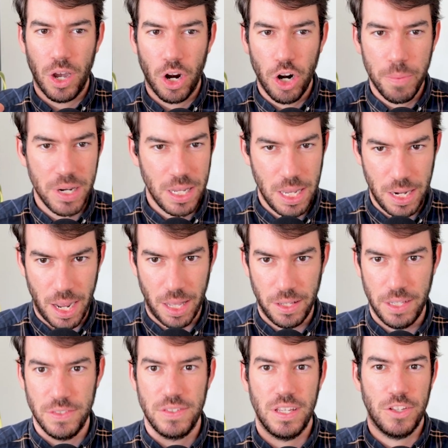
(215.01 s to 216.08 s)
Urban heat
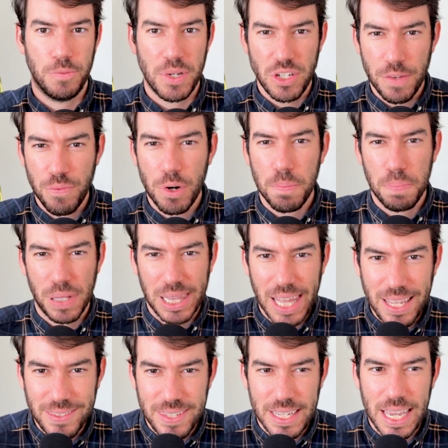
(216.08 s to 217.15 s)
islands, especially if we're
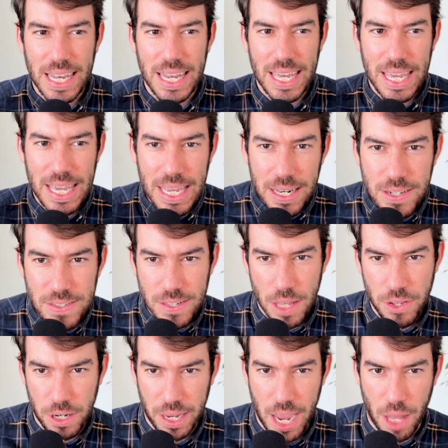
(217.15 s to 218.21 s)
placing it in
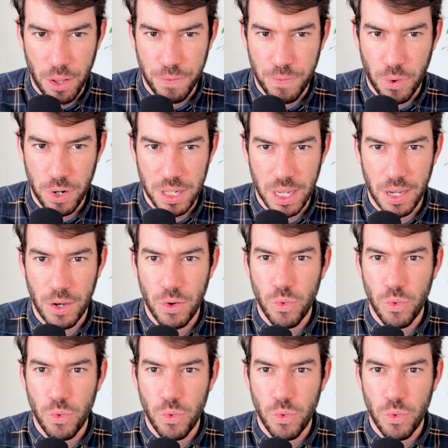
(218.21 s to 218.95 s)
Southern California.